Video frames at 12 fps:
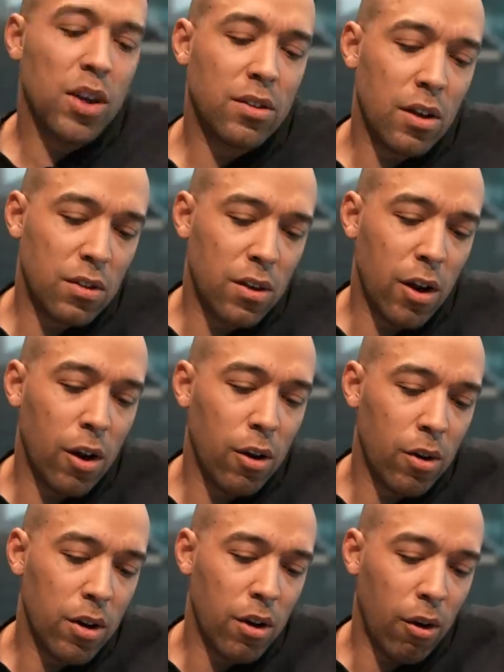think that
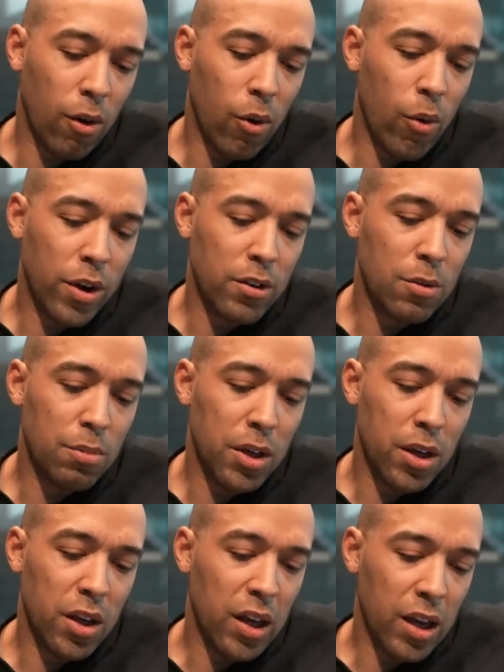there are going to
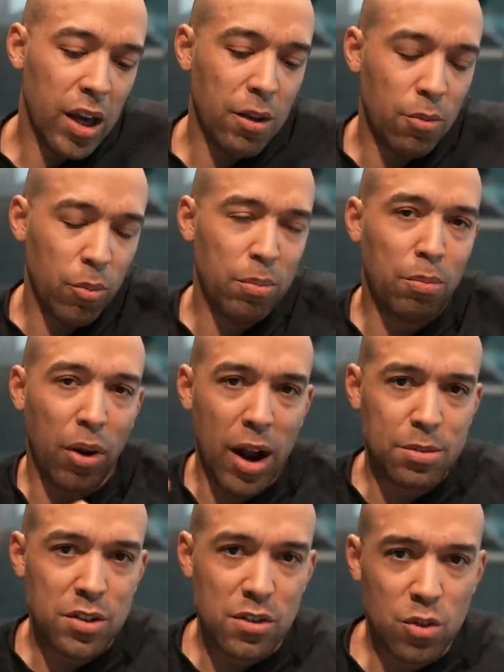be and
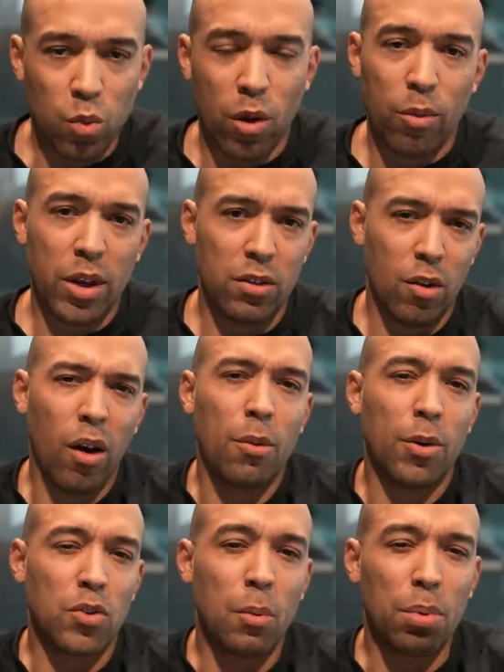perhaps this is where we can
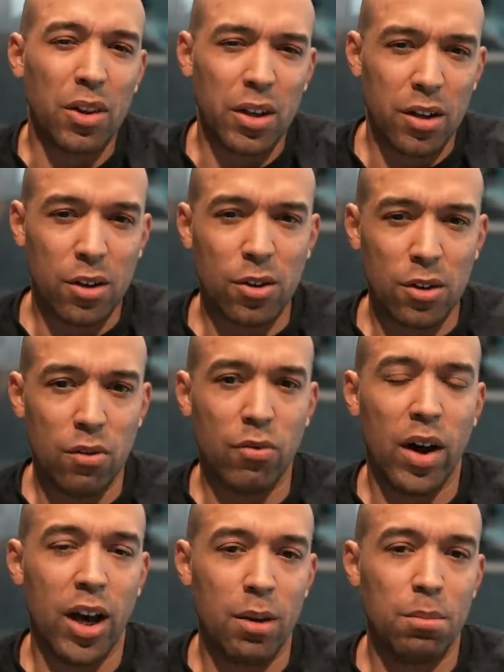talk about the political
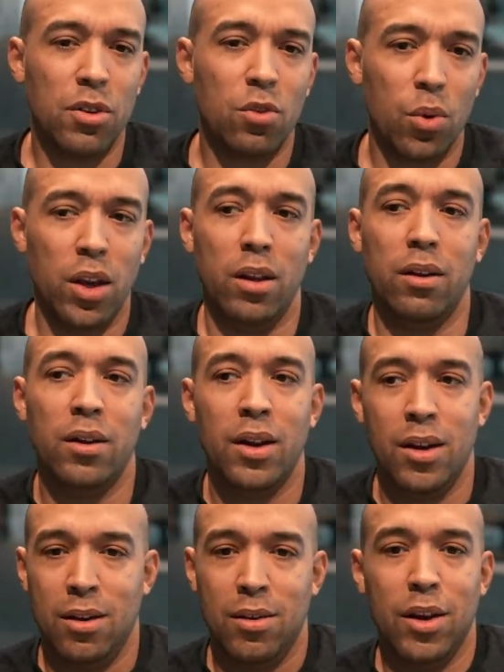divide between
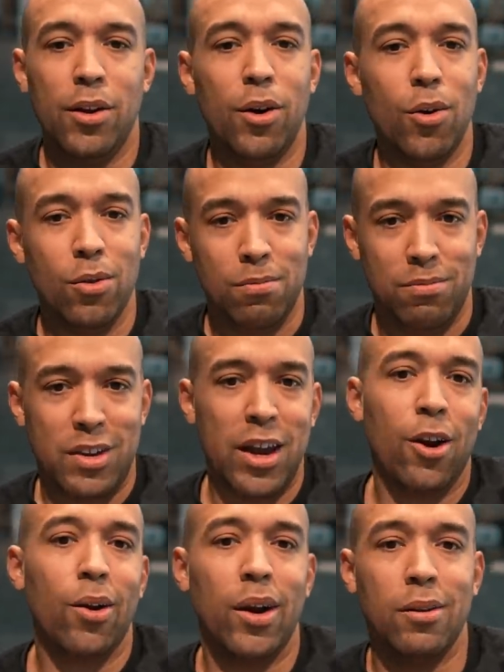you know
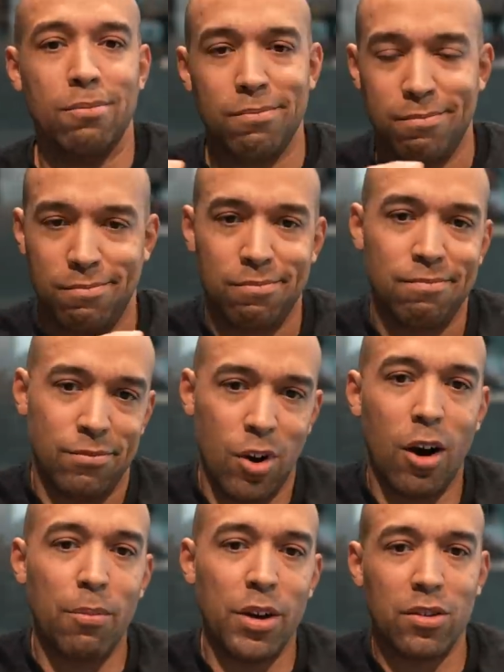Terran,
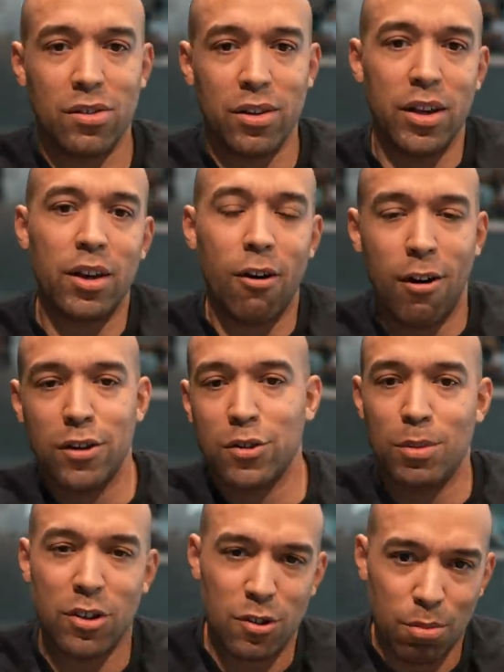obviously
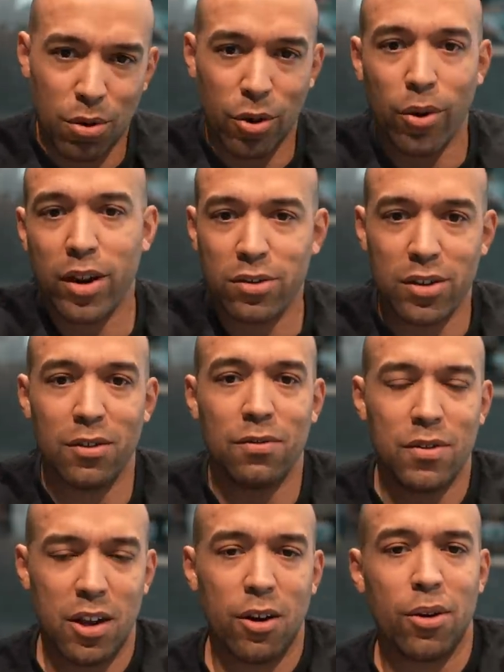Cosmist,
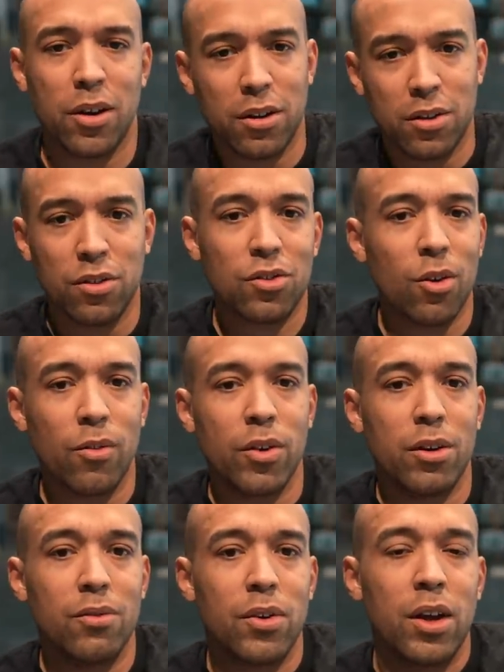progressive Terran,
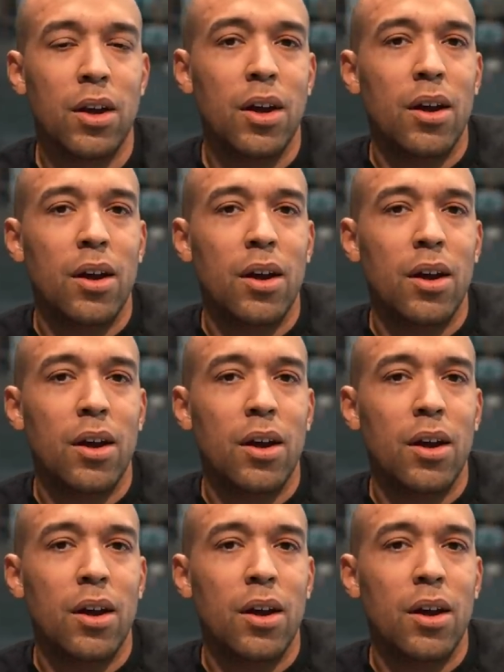conservative